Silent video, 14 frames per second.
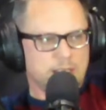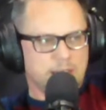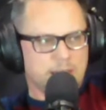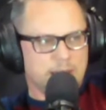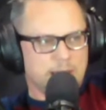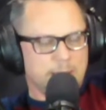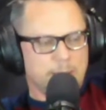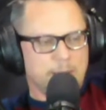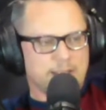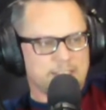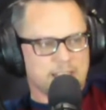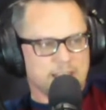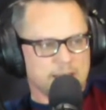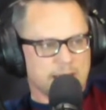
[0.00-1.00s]
I'm not
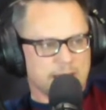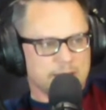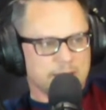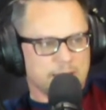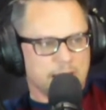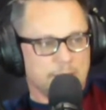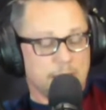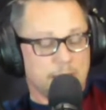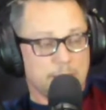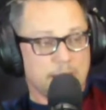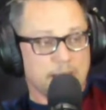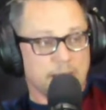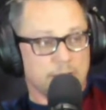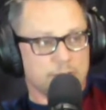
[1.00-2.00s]
saying that, I'm not
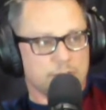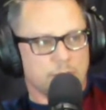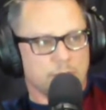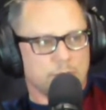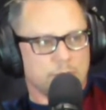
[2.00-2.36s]
making a joke.